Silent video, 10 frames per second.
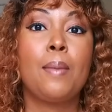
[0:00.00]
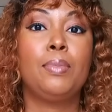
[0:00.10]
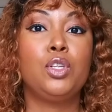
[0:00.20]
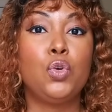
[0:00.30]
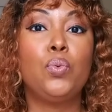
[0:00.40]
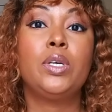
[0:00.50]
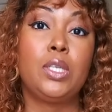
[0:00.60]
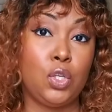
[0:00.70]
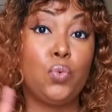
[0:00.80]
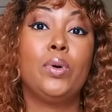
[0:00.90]
but you
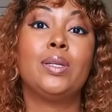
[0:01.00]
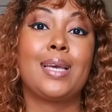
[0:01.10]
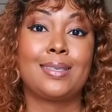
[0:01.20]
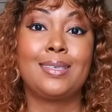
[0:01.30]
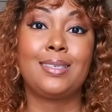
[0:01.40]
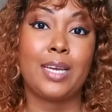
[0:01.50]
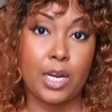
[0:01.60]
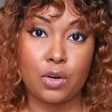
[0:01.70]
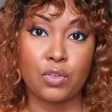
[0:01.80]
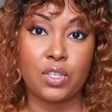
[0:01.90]
will get
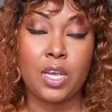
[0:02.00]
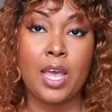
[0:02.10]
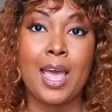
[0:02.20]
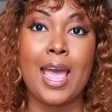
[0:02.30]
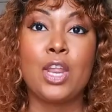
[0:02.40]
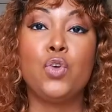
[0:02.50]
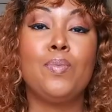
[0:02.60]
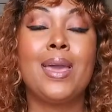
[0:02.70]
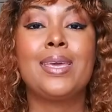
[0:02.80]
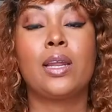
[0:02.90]
stares, and you
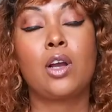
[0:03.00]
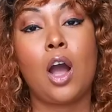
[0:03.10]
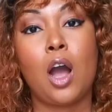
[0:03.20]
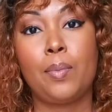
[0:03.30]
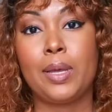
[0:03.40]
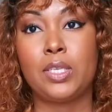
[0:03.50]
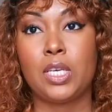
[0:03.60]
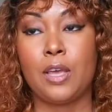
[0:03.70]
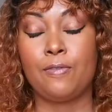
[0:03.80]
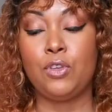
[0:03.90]
may get comments
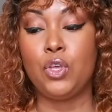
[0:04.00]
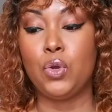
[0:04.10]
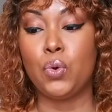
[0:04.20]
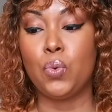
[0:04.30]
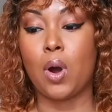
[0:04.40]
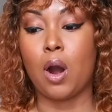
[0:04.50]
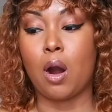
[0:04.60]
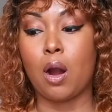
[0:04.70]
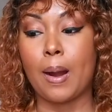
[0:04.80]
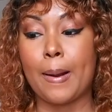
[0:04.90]
if you
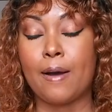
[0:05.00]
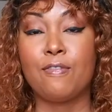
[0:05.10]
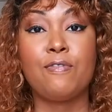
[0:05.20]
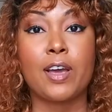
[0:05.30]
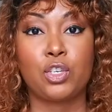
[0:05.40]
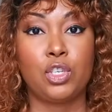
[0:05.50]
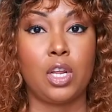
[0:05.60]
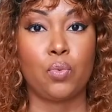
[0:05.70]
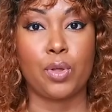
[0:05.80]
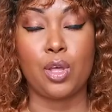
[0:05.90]
are
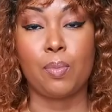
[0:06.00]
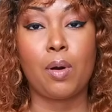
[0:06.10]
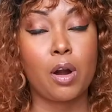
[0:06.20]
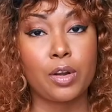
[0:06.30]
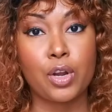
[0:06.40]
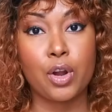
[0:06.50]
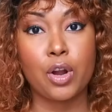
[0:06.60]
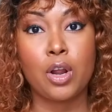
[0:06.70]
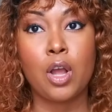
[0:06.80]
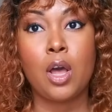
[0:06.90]
affectionate with your
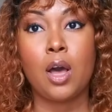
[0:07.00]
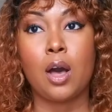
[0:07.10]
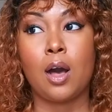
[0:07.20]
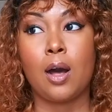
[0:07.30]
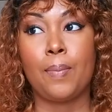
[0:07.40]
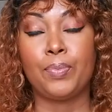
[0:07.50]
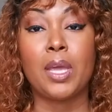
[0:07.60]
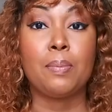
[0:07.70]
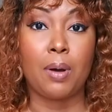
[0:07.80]
partner in